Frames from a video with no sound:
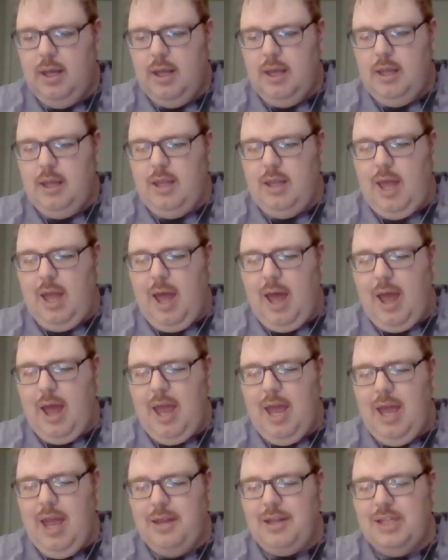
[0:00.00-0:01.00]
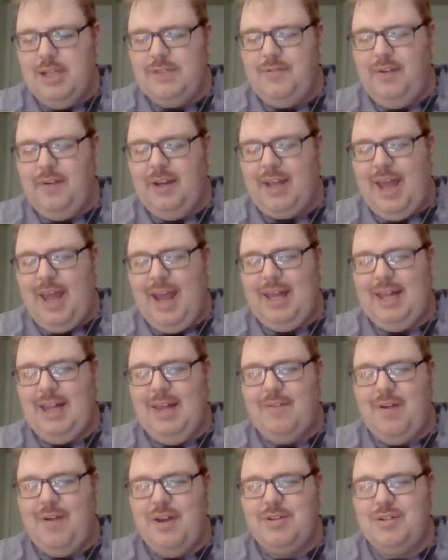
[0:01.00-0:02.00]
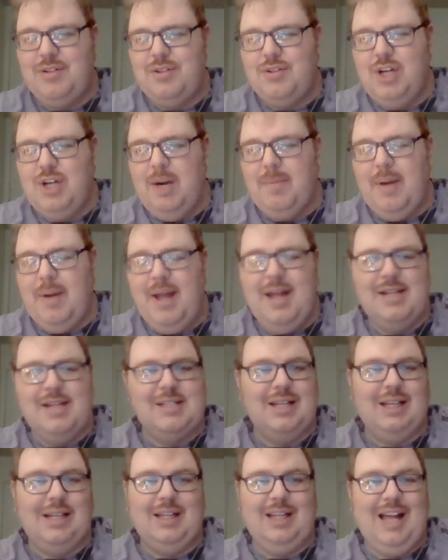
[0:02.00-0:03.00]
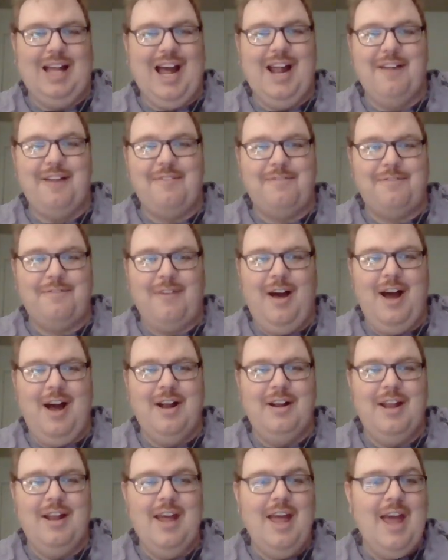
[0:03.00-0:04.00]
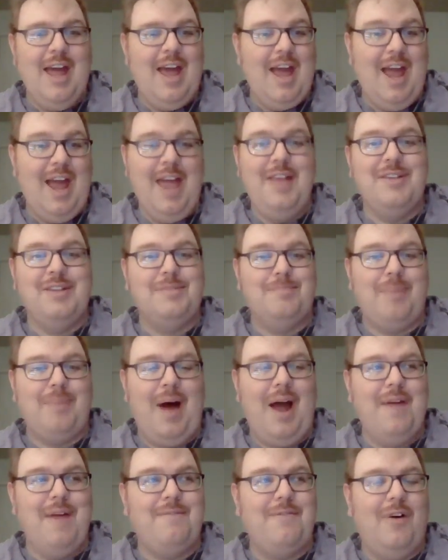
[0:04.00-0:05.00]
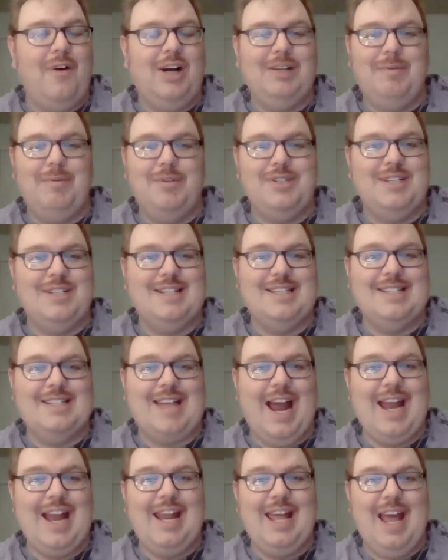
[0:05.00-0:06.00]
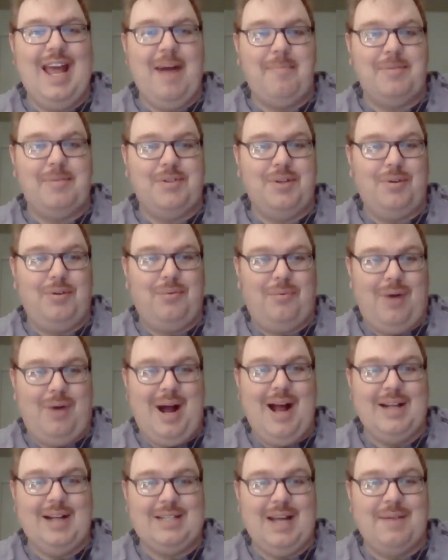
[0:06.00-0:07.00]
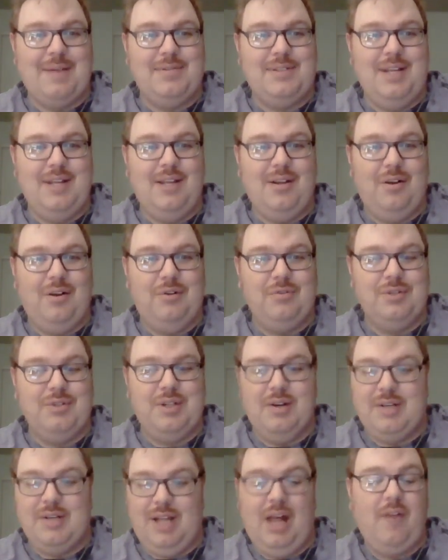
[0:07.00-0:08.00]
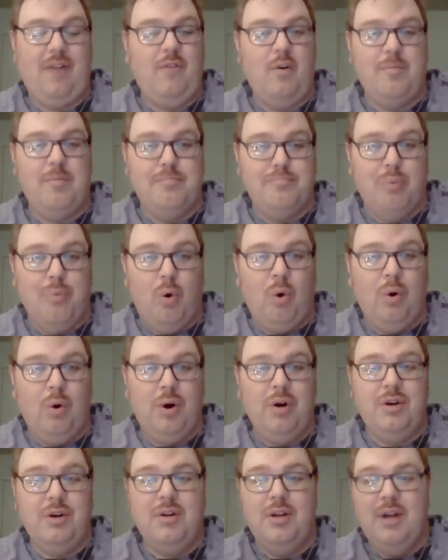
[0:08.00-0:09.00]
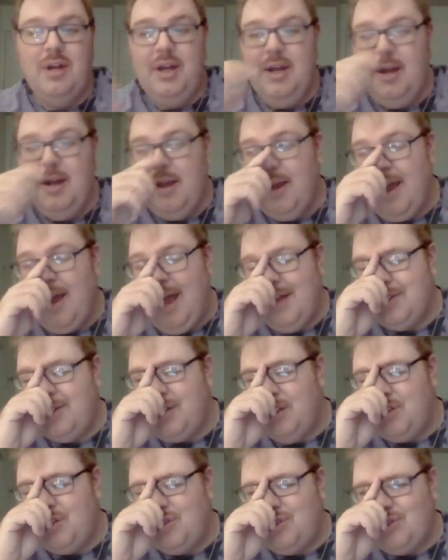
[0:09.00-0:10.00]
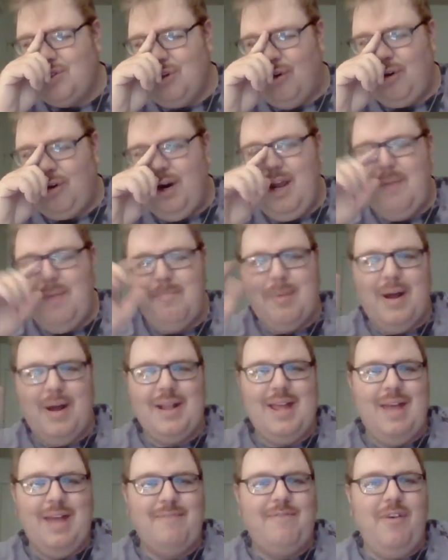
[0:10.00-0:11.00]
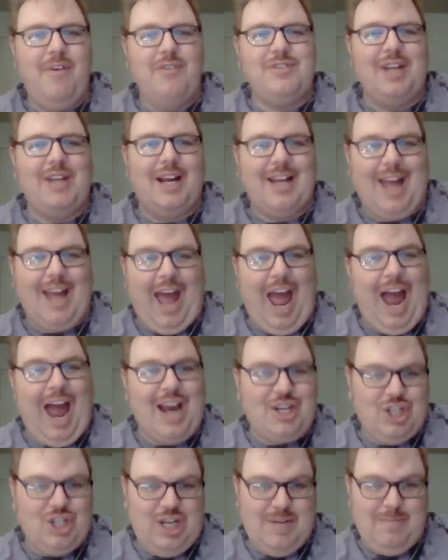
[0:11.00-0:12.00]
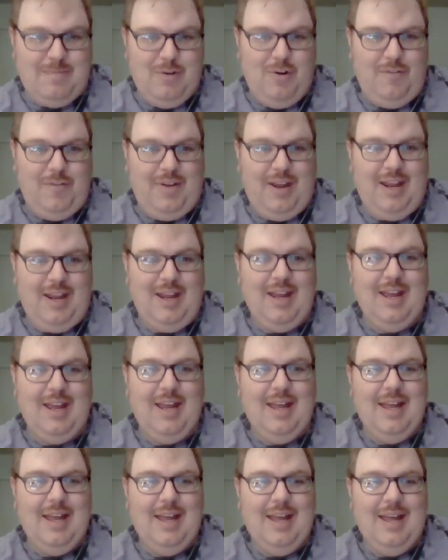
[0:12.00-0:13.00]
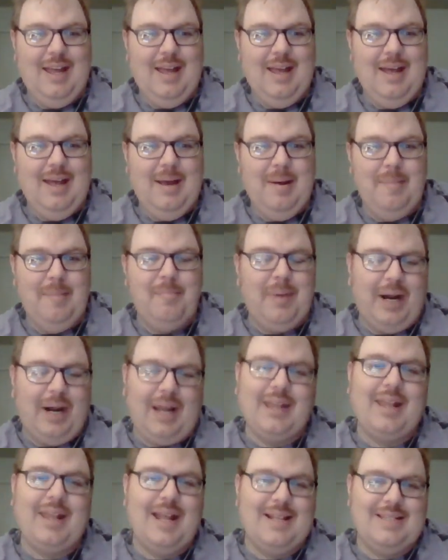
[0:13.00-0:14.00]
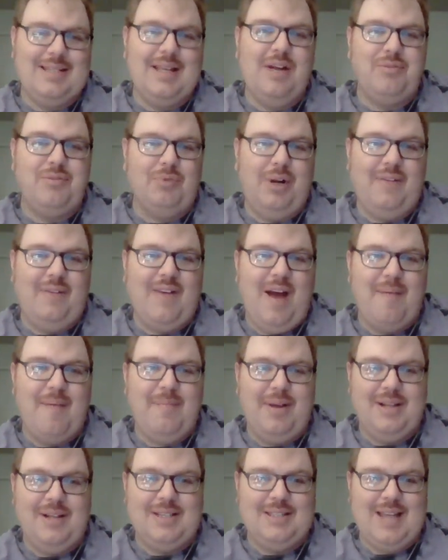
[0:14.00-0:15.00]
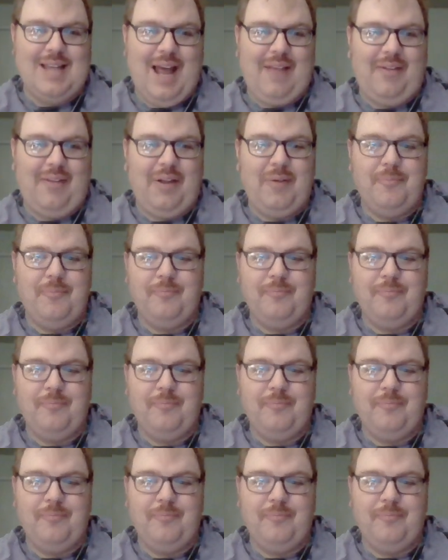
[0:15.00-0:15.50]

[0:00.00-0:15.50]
Yeah, it doesn't feel like Alien Invasion story, but it's a lot of fun. It is by far the most exciting episode to watch I've seen the whole series. I don't feel bored. It has a good story, but it feels like an action movie. But condensed down 25 minutes, sadly.